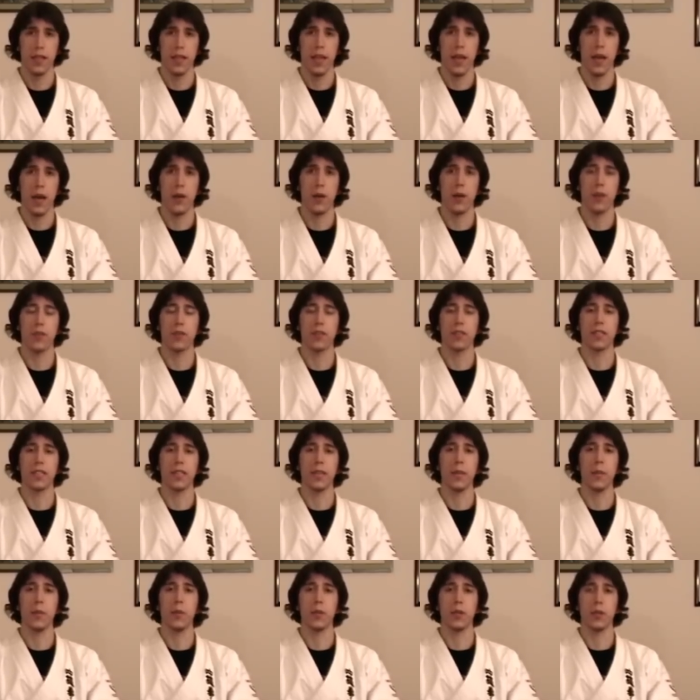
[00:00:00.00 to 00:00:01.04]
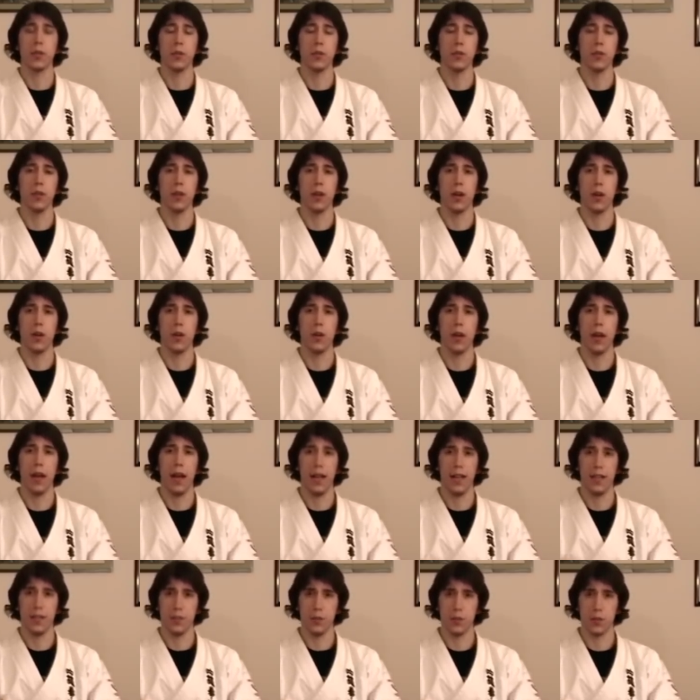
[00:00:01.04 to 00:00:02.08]
However, keep what you know
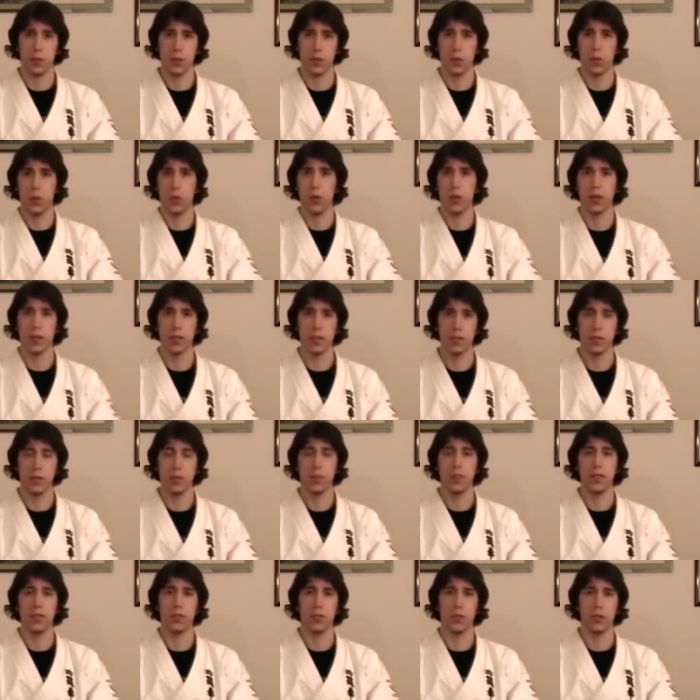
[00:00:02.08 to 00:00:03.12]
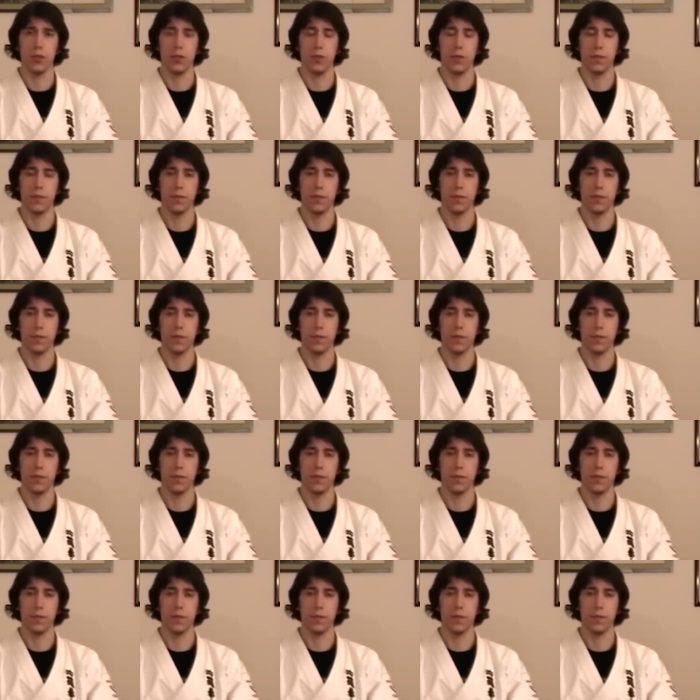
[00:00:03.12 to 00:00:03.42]
as your core to be true.